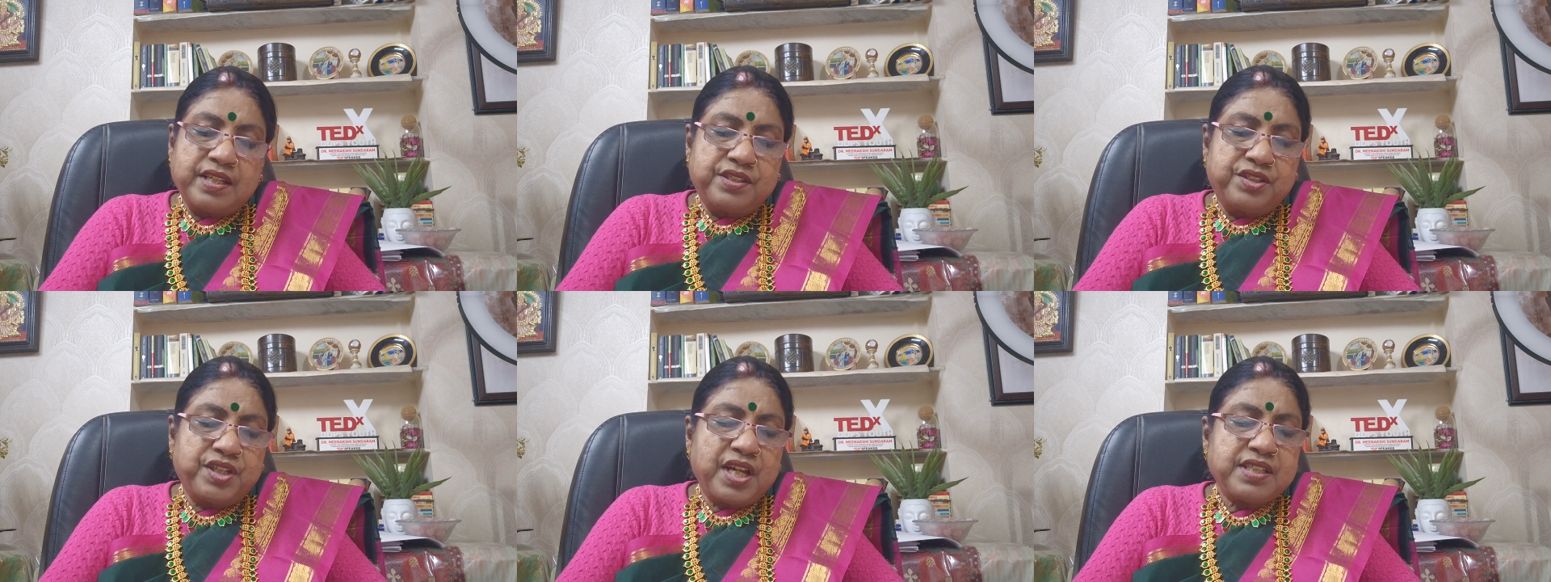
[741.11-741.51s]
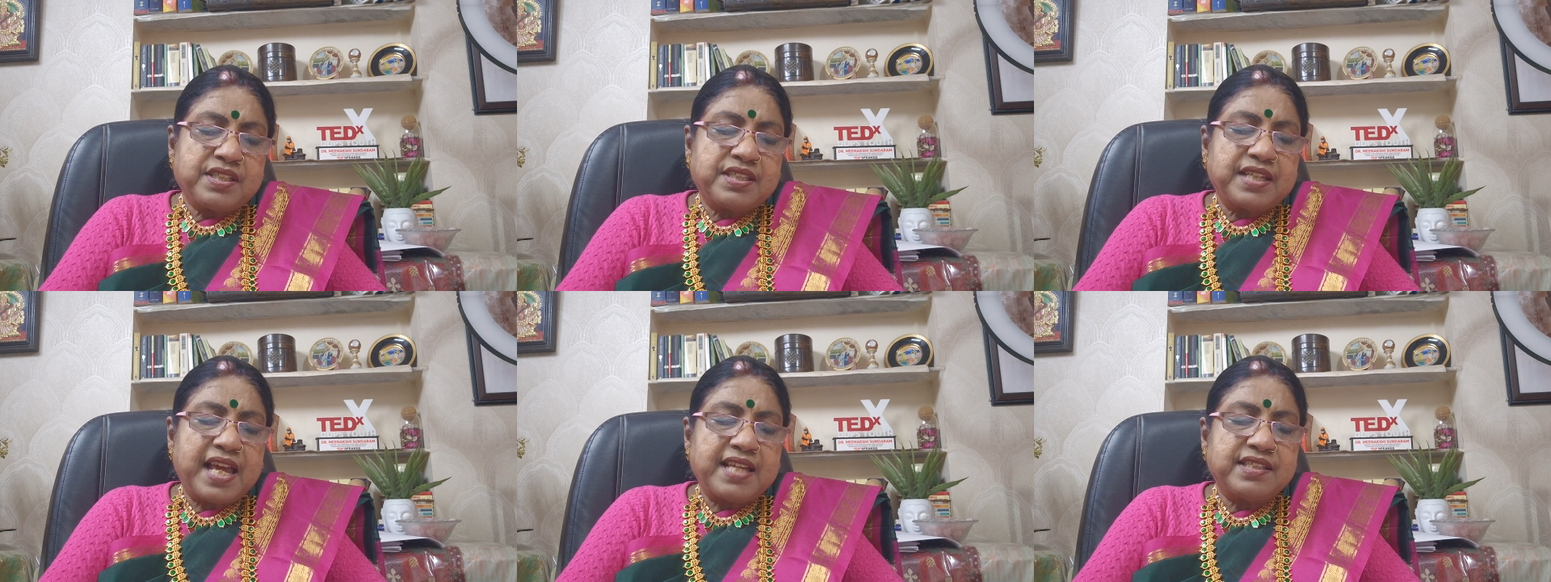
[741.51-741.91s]

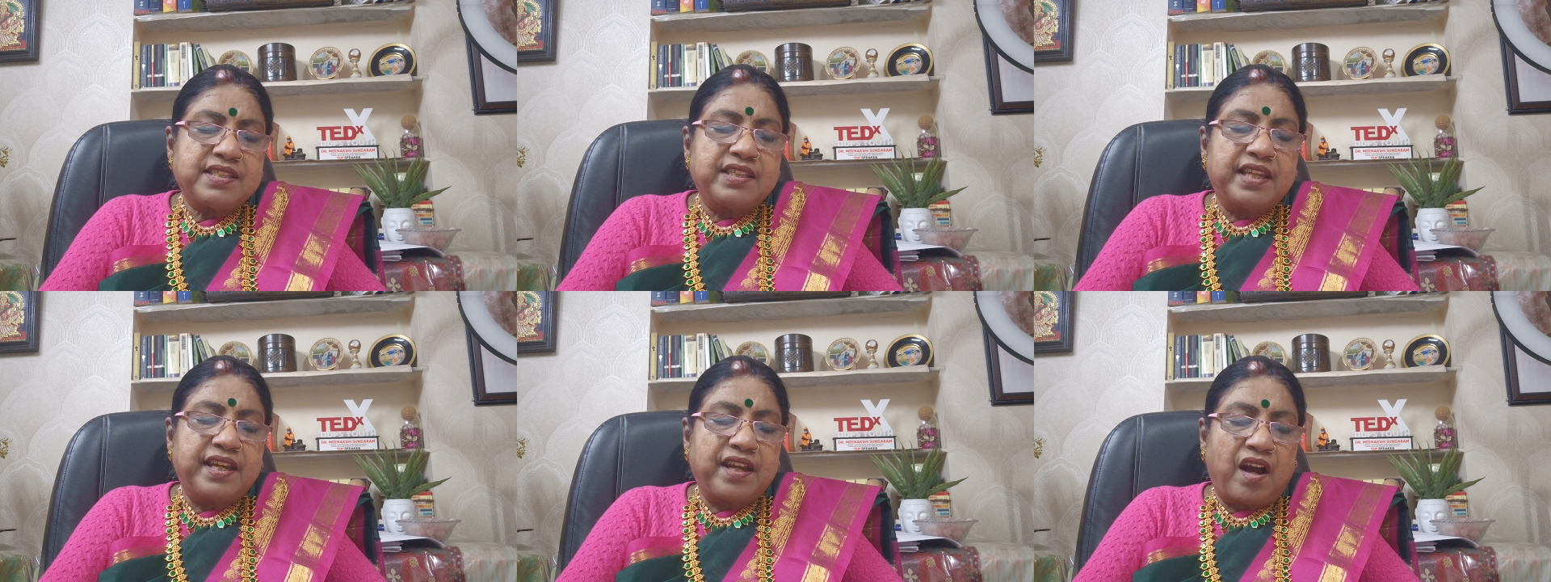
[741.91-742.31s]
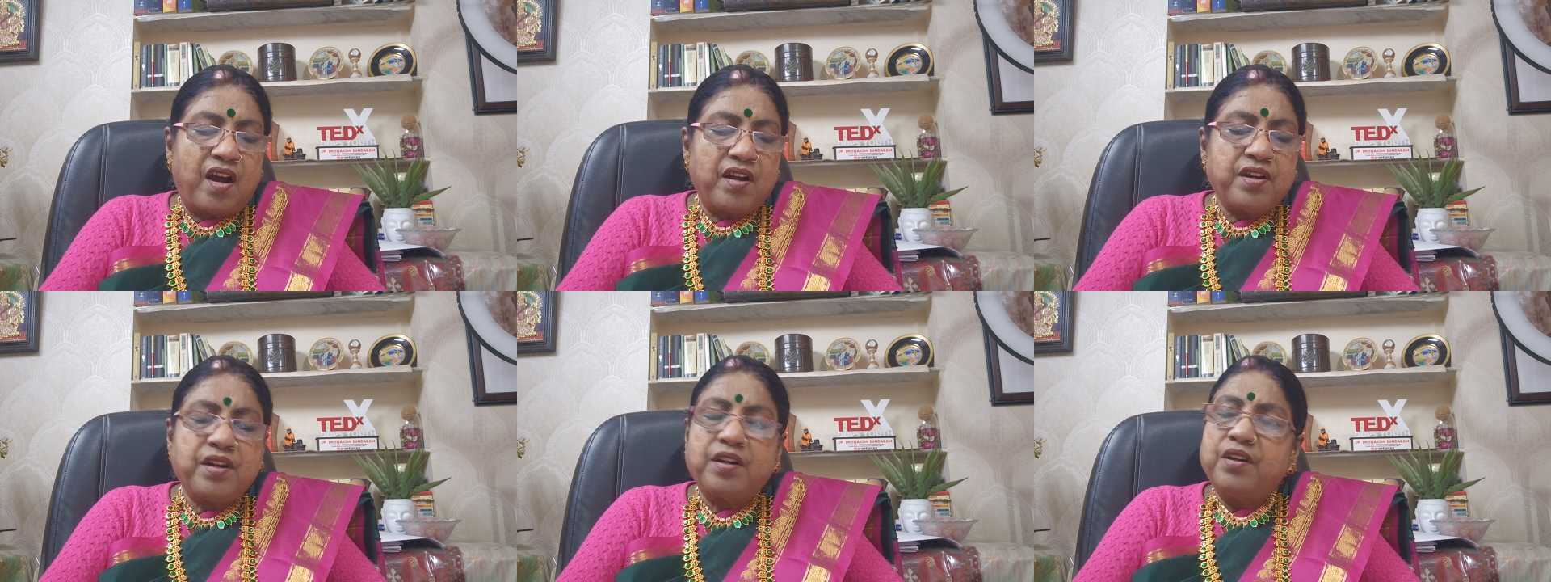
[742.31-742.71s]
just as they
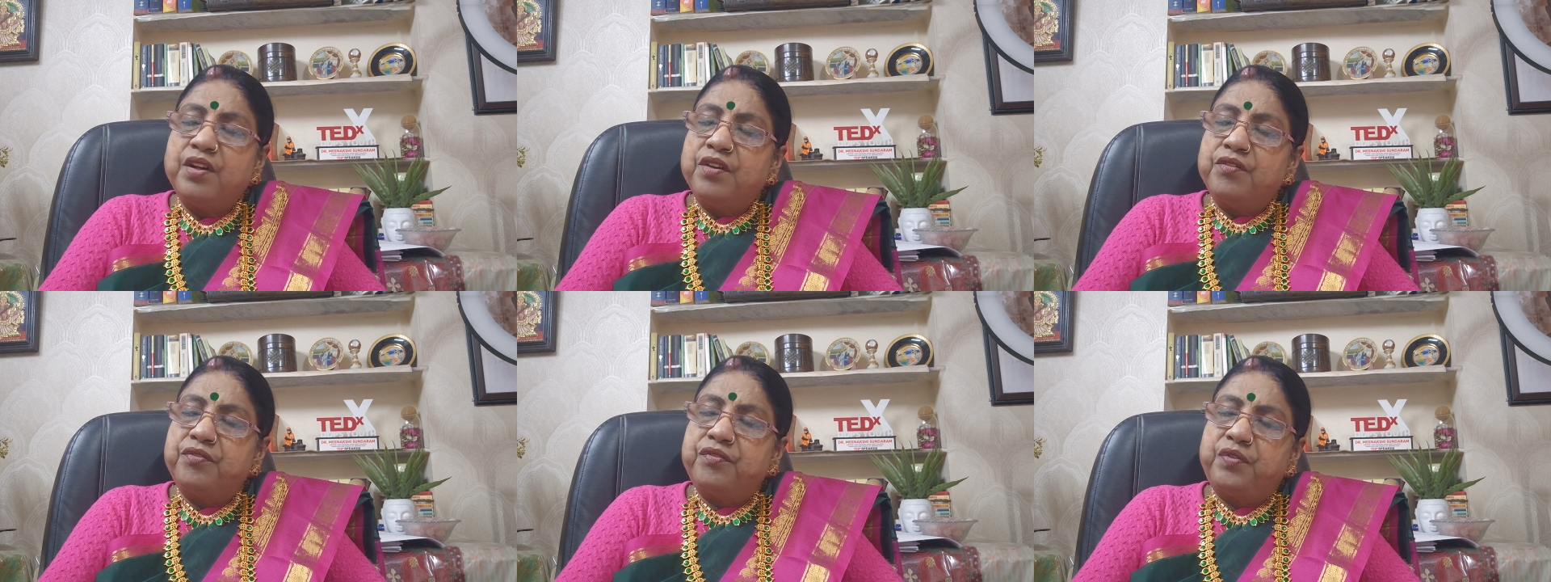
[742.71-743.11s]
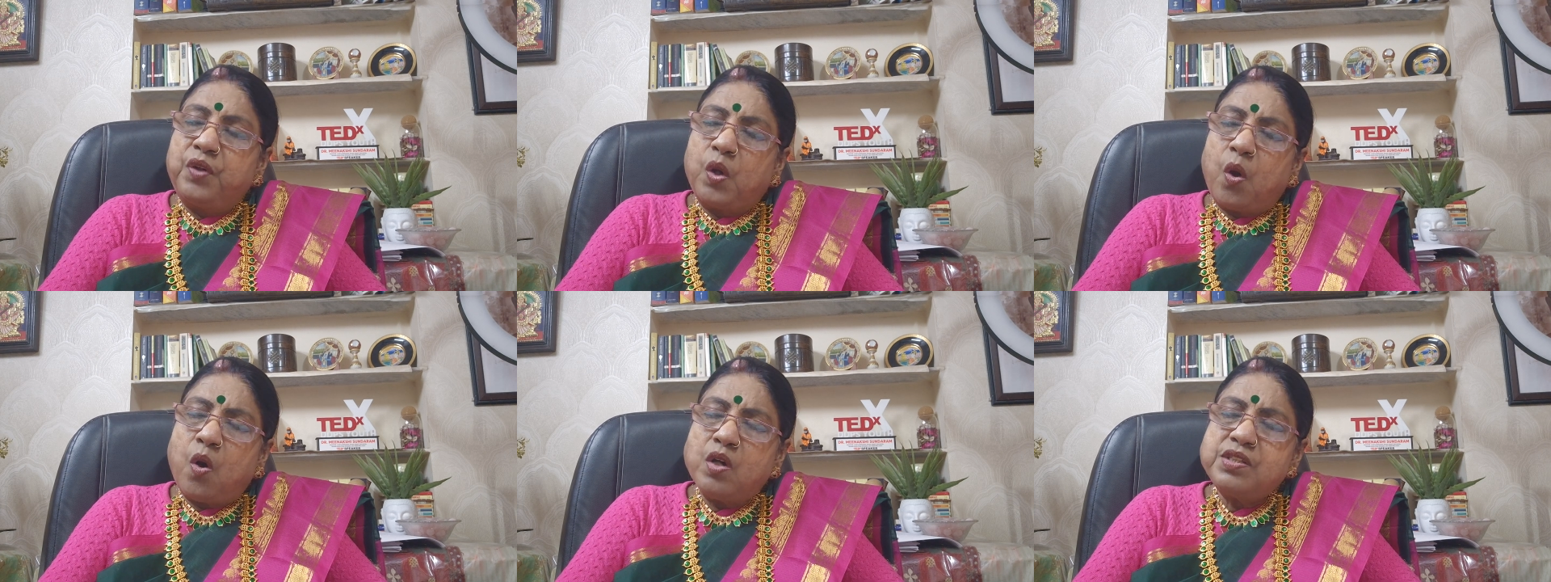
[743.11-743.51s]
are,
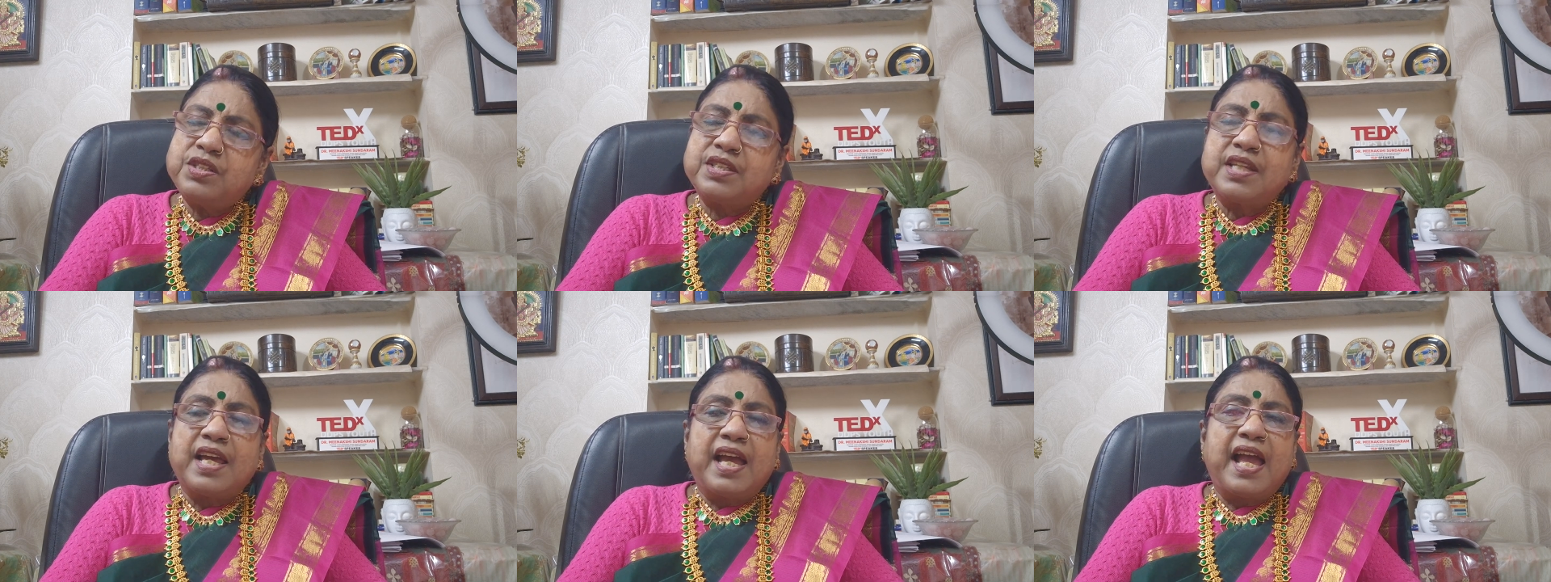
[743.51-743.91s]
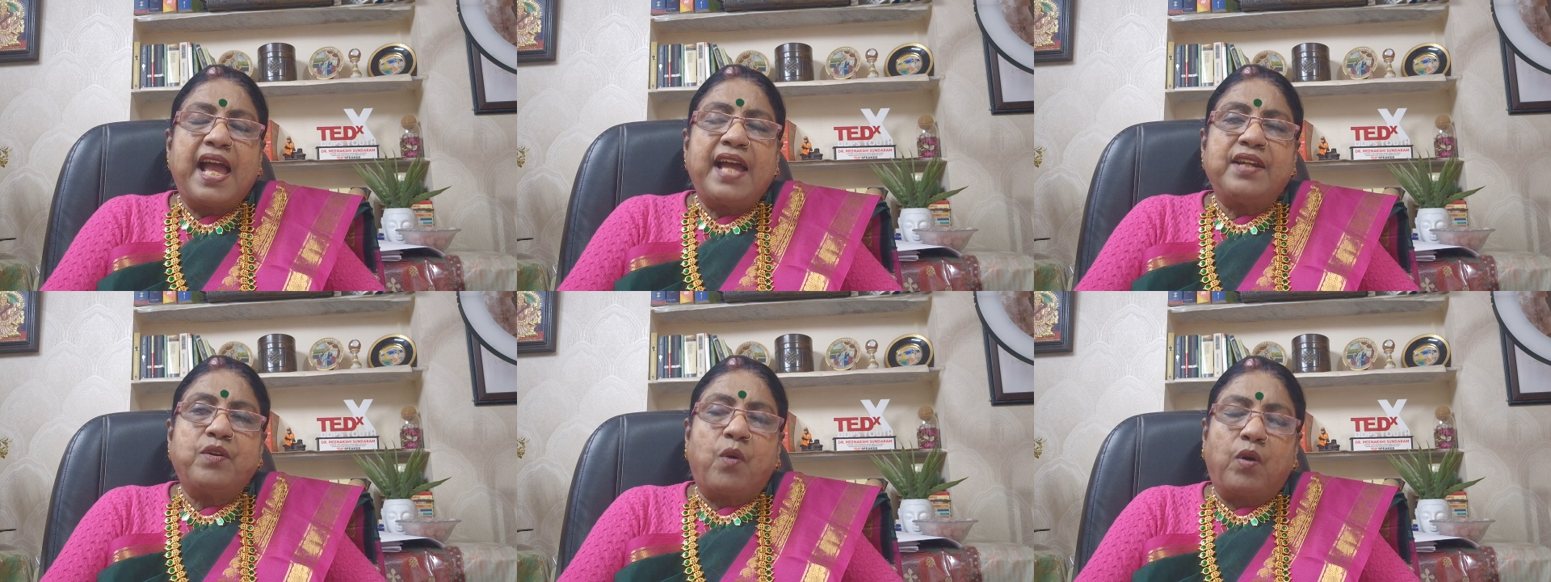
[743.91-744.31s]
flaws
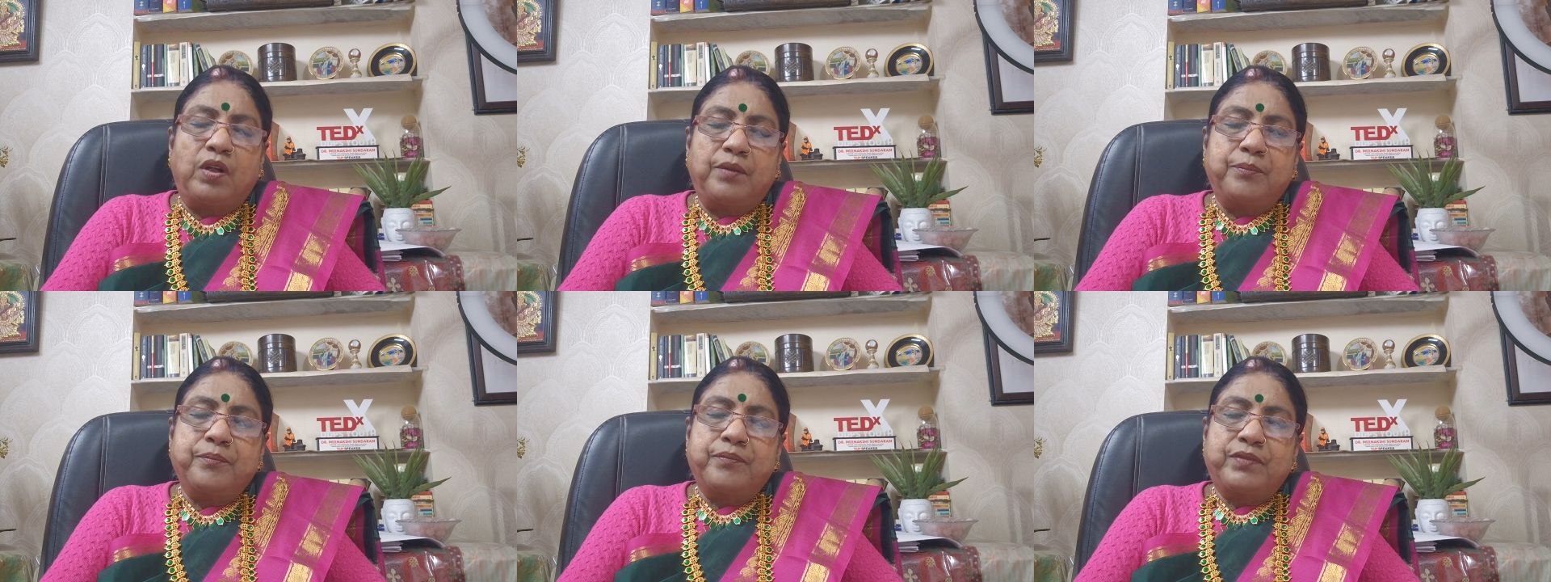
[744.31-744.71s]
and all.